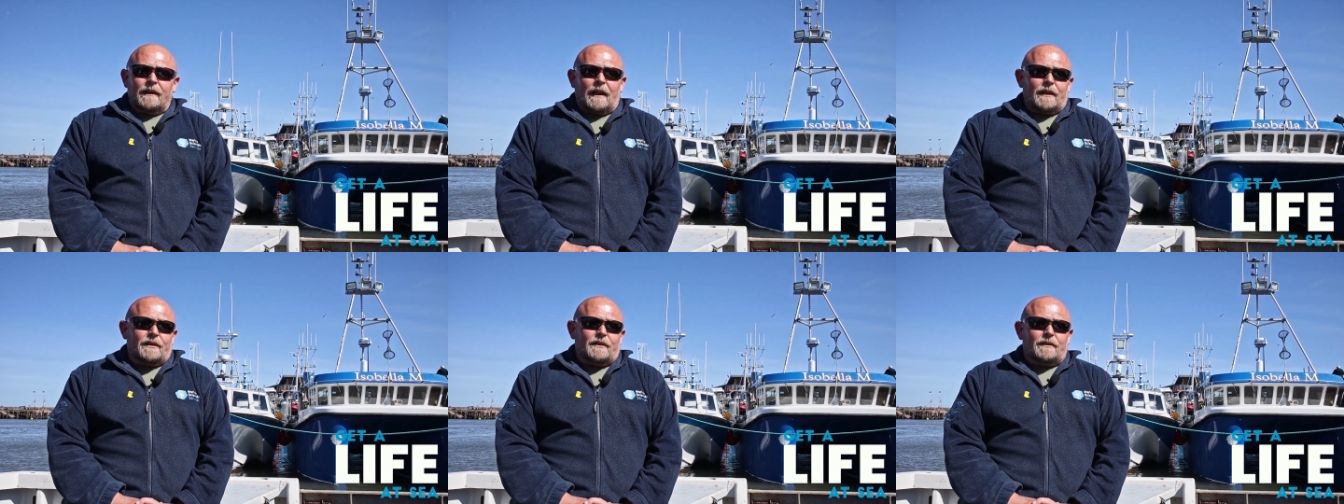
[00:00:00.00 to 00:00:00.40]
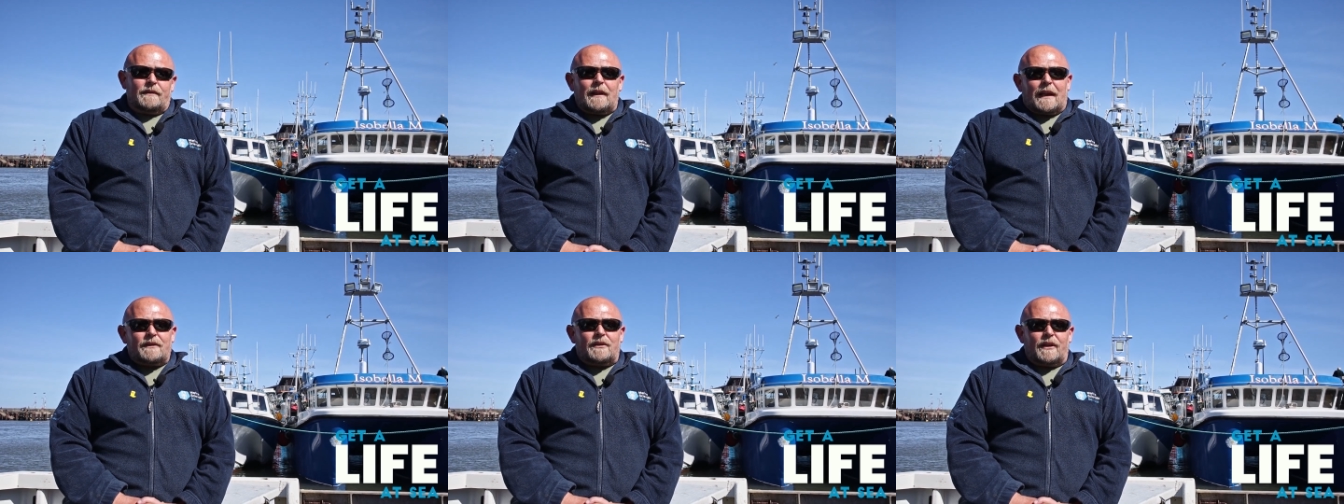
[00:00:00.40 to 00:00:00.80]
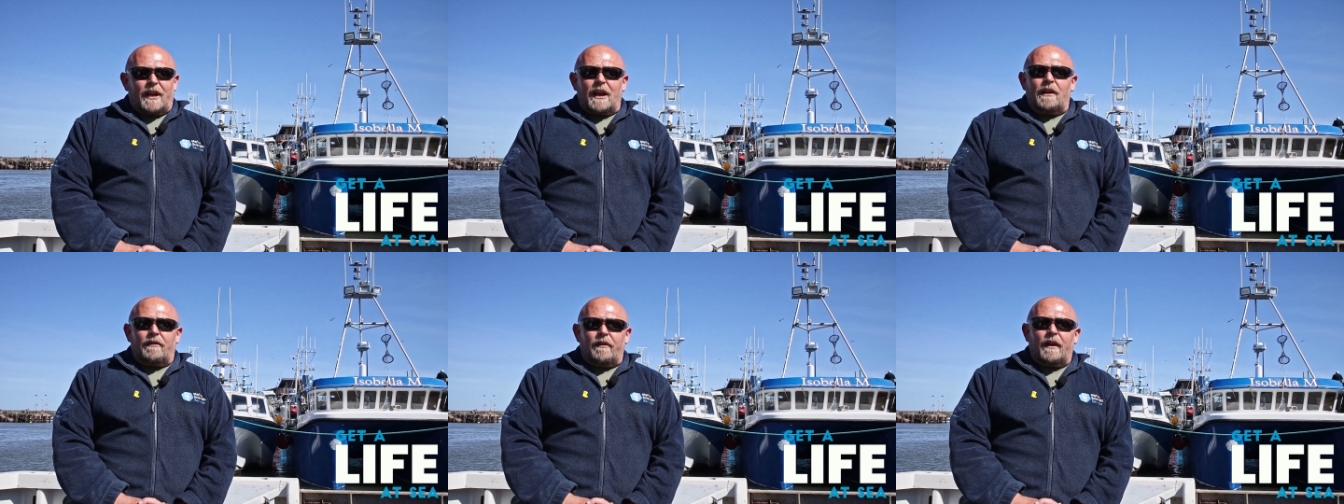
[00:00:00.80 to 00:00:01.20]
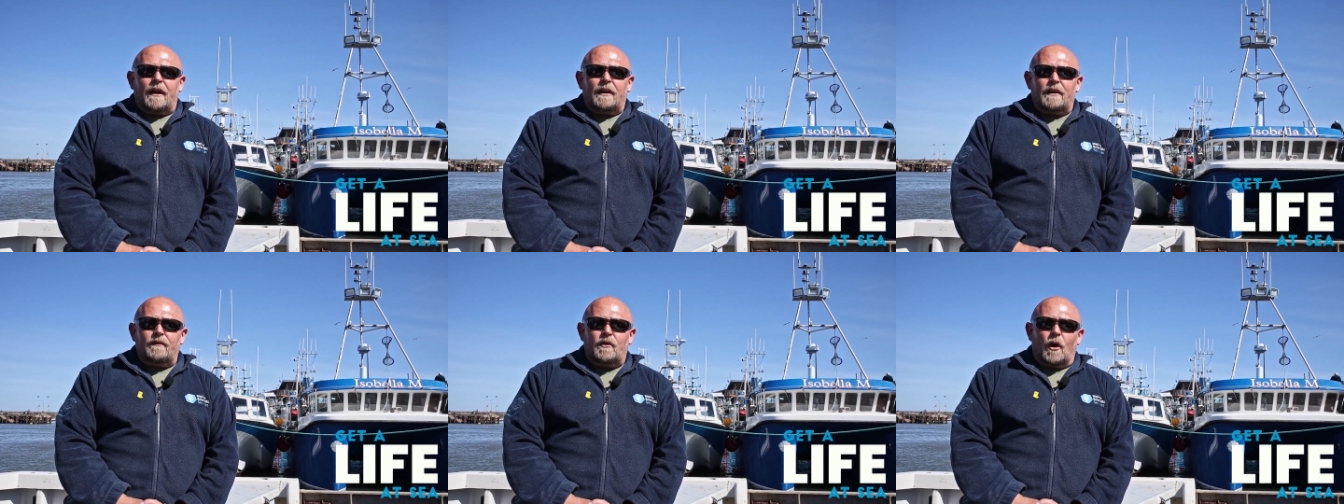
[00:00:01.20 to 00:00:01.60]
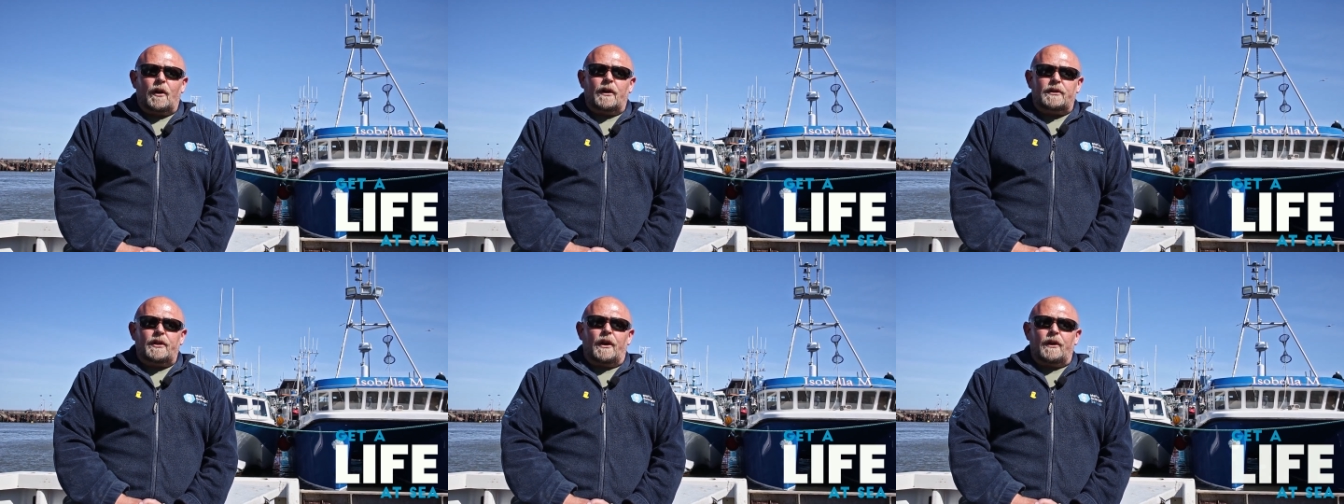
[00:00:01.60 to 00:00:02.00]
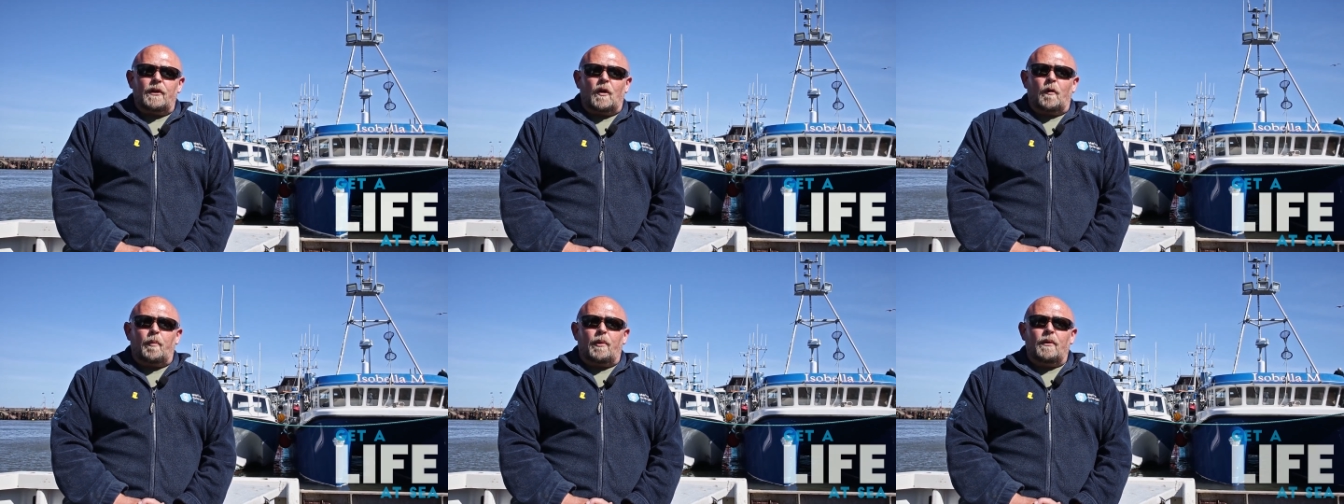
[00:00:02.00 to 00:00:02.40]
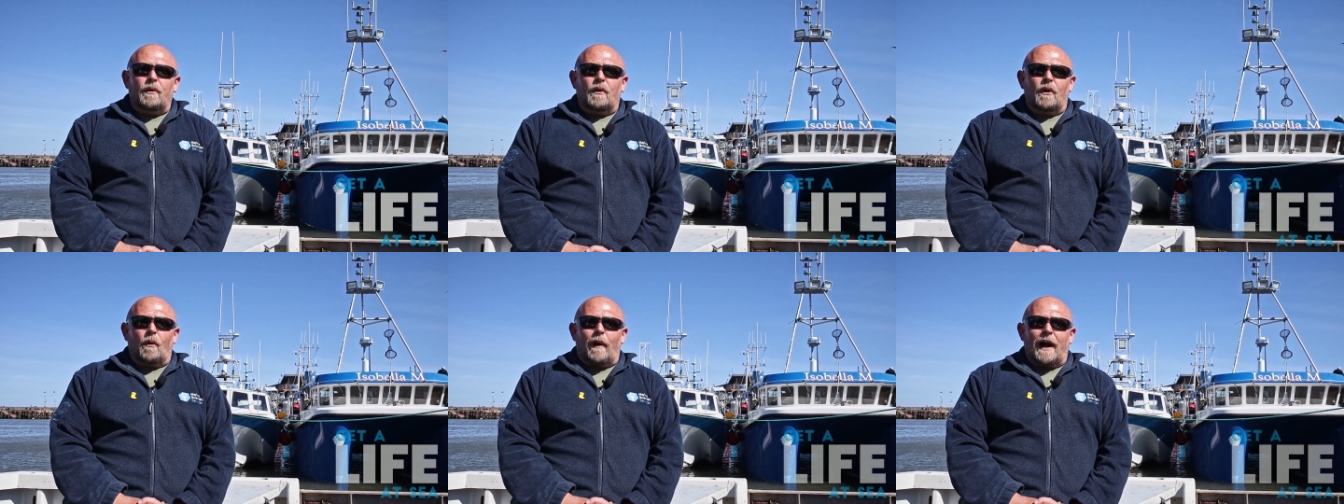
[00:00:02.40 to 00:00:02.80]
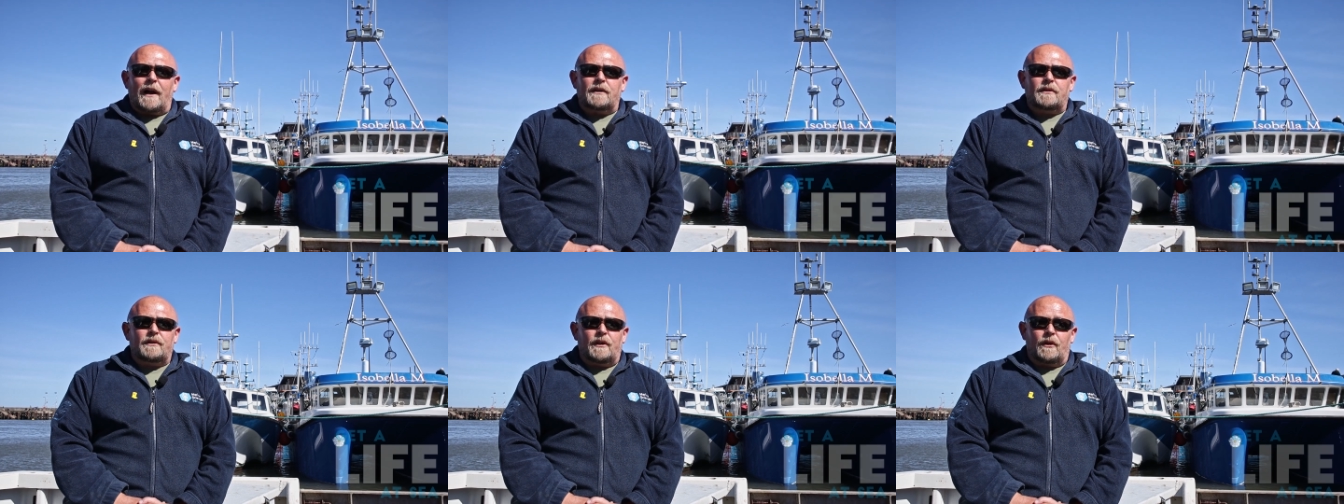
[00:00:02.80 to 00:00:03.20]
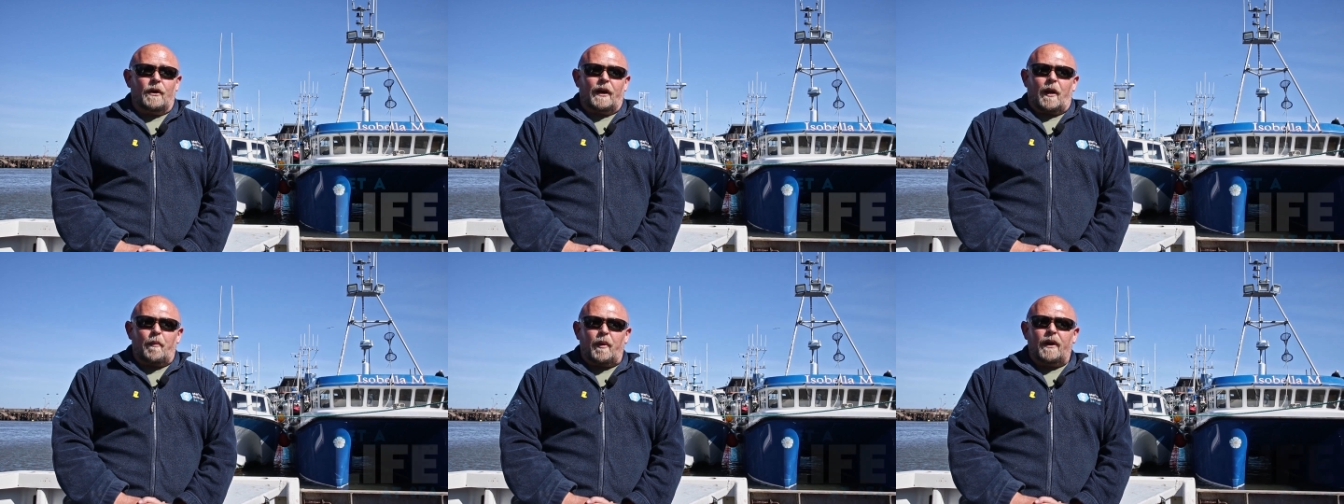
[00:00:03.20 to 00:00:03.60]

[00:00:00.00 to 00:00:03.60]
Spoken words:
That's the key thing. You've got to turn up, otherwise you don't get